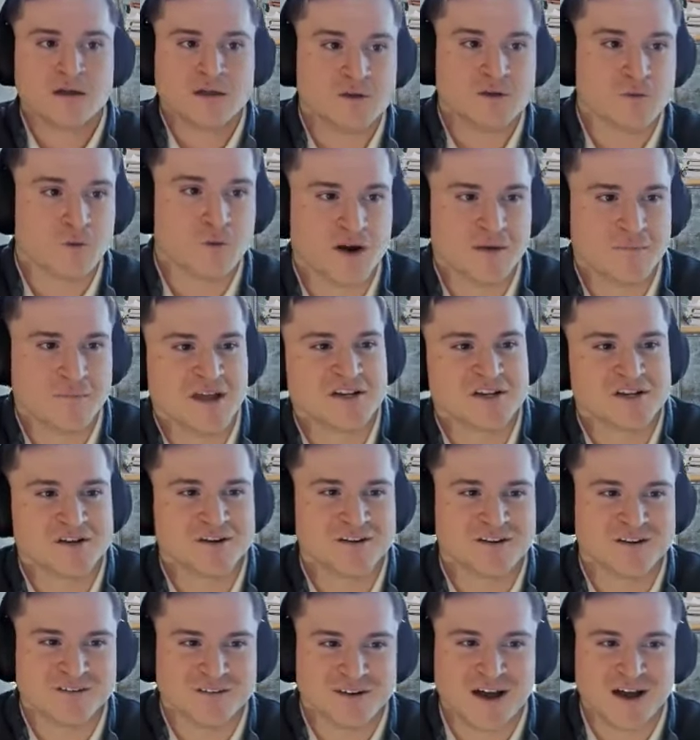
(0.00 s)
You want to make
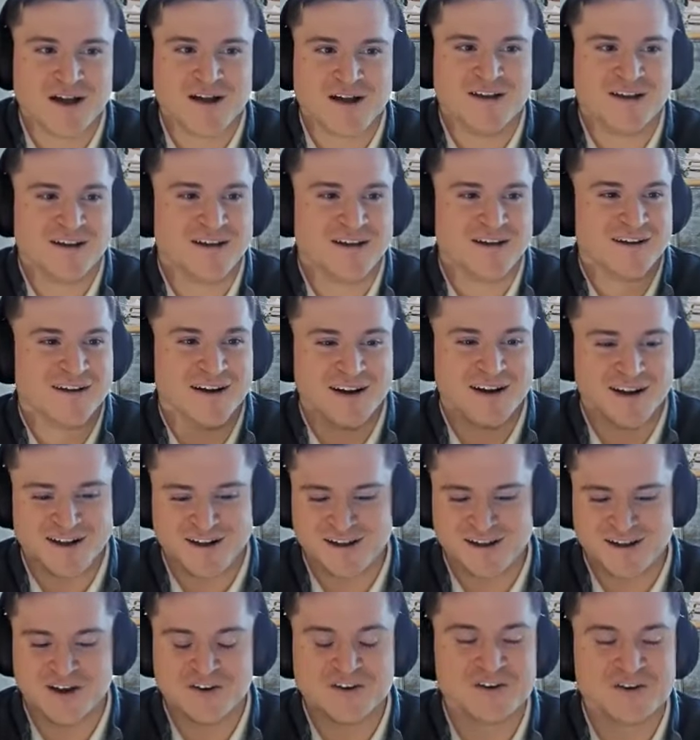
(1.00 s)
sure you're not
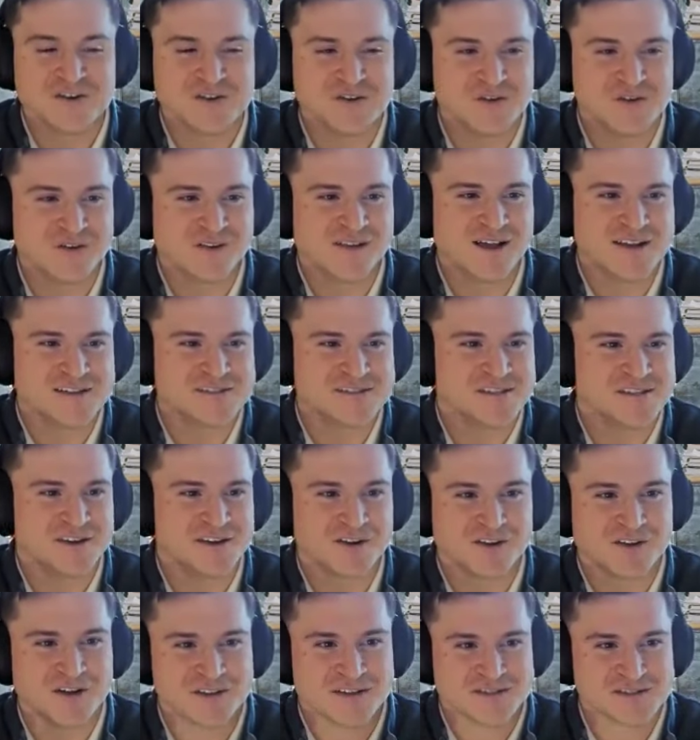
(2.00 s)
underutilizing
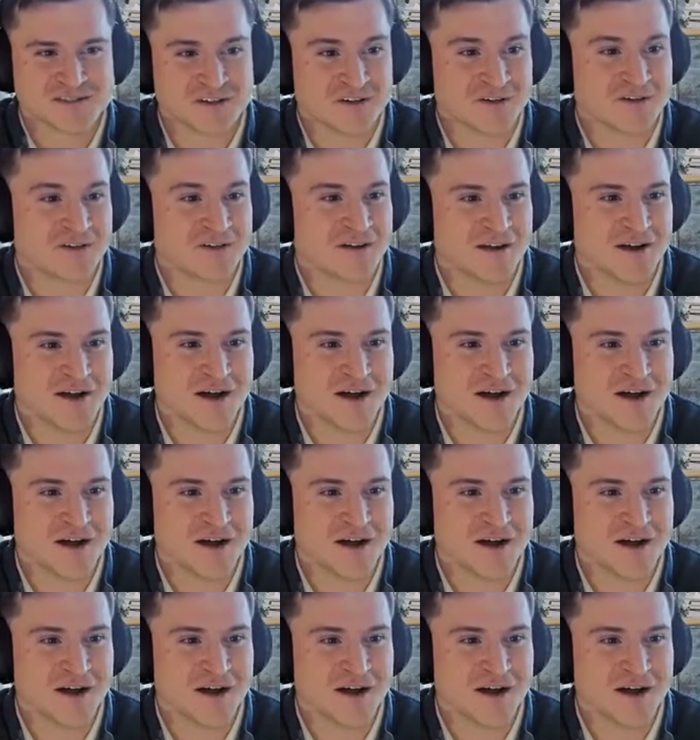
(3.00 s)
your cluster.